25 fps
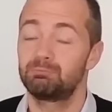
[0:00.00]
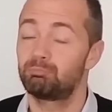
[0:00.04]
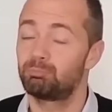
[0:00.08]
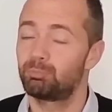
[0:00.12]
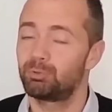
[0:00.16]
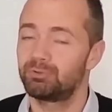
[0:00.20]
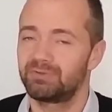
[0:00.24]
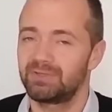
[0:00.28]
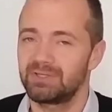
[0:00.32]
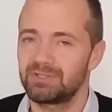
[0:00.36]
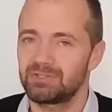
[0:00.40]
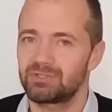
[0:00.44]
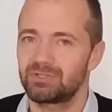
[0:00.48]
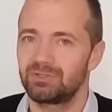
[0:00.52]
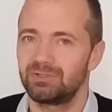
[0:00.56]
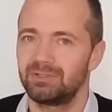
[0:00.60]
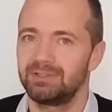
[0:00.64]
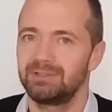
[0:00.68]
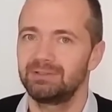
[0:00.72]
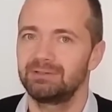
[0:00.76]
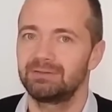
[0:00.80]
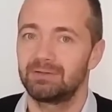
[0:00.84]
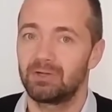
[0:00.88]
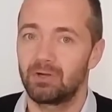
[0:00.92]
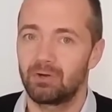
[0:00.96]

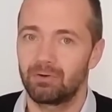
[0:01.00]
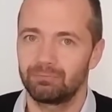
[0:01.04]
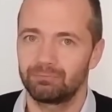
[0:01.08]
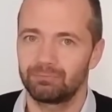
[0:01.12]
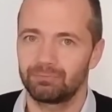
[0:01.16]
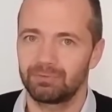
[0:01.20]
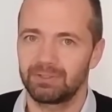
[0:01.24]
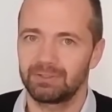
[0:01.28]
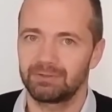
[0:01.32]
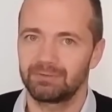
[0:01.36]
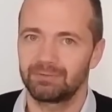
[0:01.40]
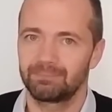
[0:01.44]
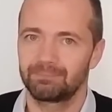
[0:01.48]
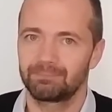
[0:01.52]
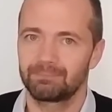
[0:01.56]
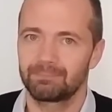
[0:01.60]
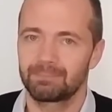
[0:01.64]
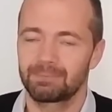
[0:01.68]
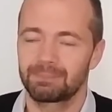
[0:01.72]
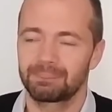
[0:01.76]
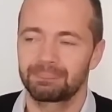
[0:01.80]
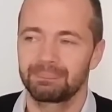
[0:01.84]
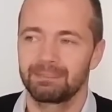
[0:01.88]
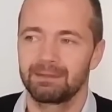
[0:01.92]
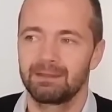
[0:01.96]
potentially conflict.
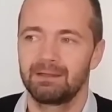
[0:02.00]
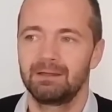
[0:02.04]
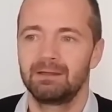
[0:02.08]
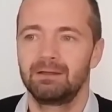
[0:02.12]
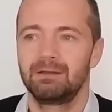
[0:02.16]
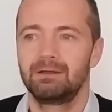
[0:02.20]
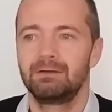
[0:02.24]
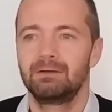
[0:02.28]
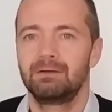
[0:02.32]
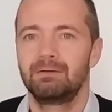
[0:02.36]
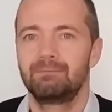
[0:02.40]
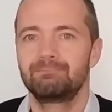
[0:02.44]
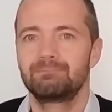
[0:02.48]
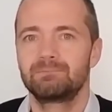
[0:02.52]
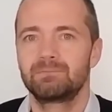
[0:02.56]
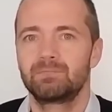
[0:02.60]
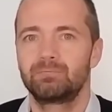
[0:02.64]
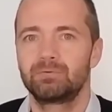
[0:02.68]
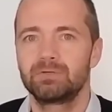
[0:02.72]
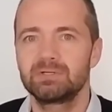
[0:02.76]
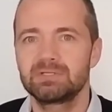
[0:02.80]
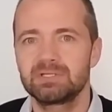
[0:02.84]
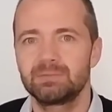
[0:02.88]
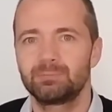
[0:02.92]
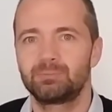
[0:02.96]

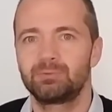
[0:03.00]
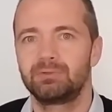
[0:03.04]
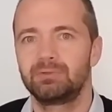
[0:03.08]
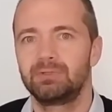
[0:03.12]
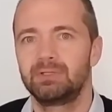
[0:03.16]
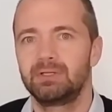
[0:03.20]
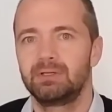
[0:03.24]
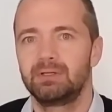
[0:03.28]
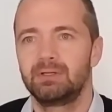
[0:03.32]
For example,